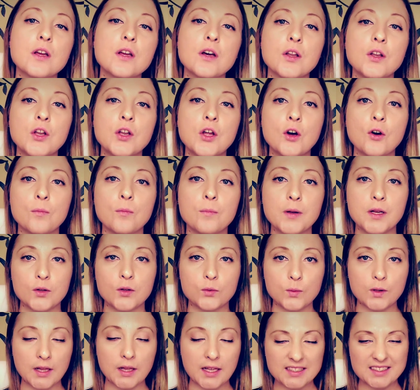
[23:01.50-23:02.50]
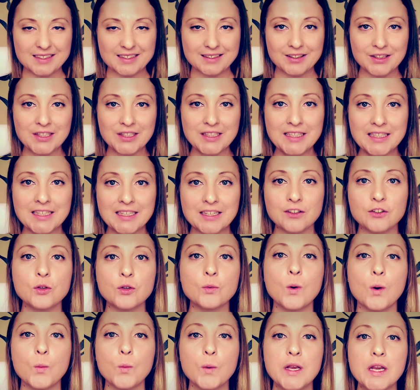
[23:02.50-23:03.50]
the unknown because we like to cling
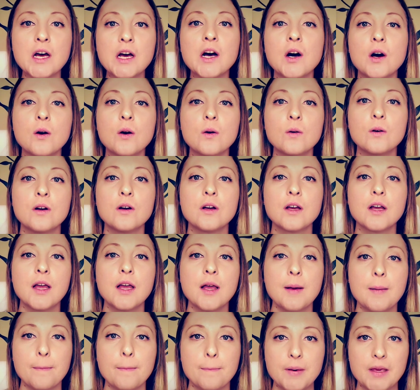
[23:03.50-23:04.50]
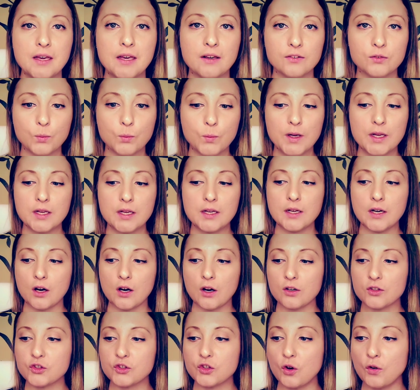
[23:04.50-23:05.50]
to what we know. Because we
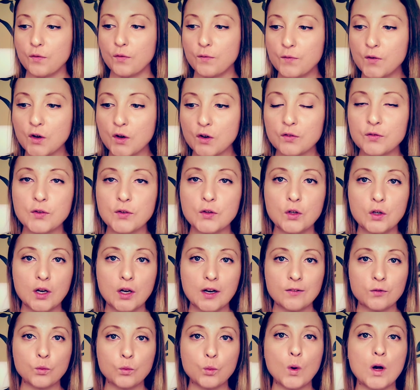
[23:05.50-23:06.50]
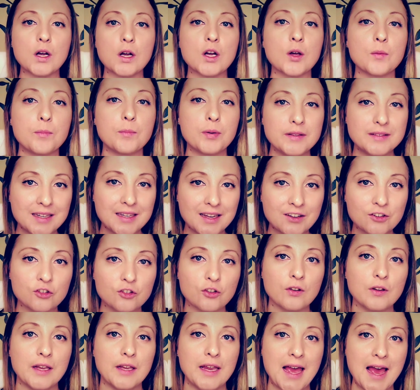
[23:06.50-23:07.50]
are so fearful of what could
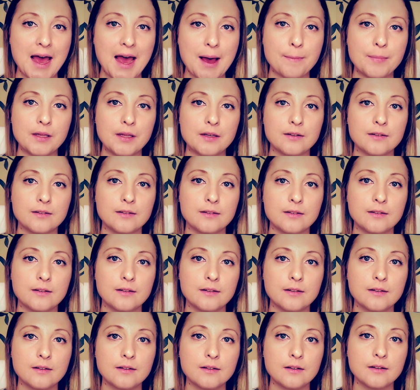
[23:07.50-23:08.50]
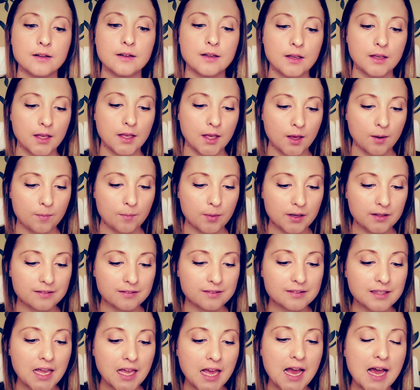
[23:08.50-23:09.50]
potentially happen. But
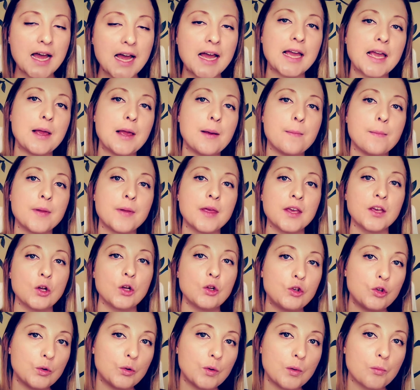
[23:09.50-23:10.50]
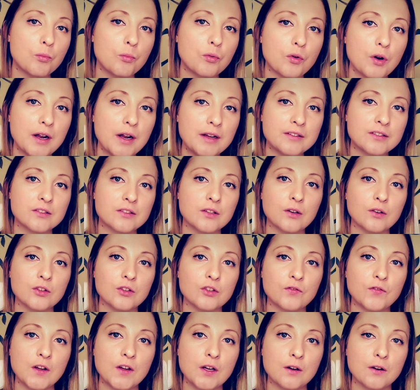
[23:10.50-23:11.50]
it's time to embrace
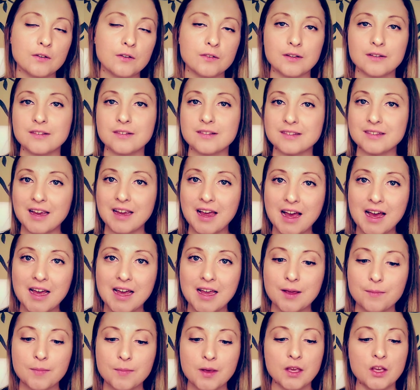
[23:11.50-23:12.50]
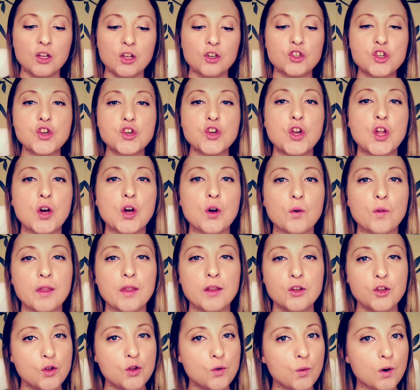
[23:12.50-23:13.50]
those fears. It's time to know
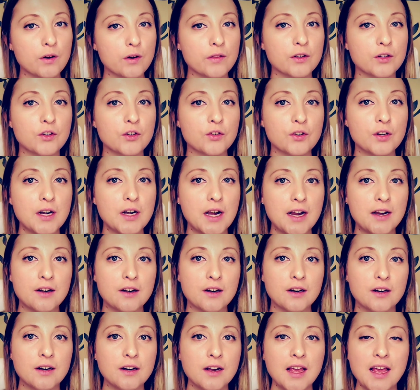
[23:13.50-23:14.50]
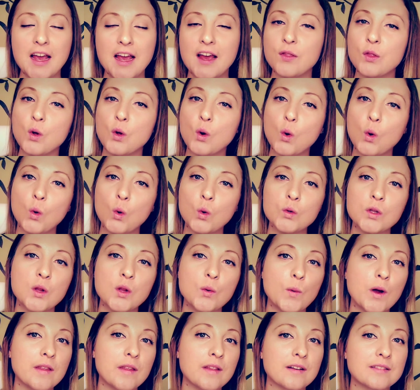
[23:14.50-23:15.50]
that you are the creator. And the
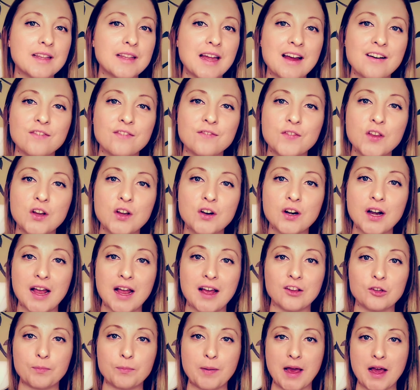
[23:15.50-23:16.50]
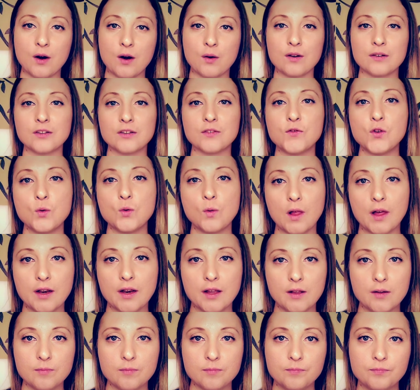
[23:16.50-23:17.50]
only way that that fear has power is if you
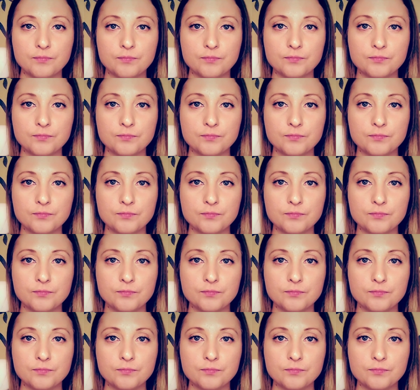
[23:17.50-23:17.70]
let it.